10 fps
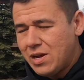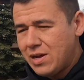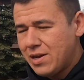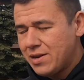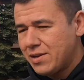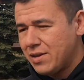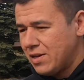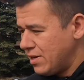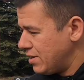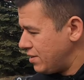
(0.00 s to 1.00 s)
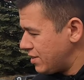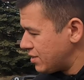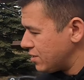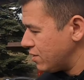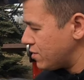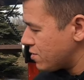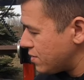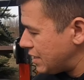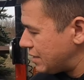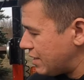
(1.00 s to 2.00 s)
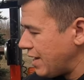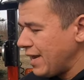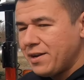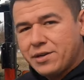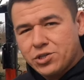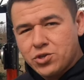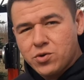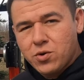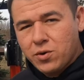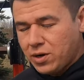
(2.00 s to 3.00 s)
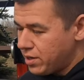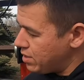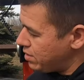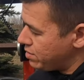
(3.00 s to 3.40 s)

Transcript: and this cylinder is an eight inch stroke.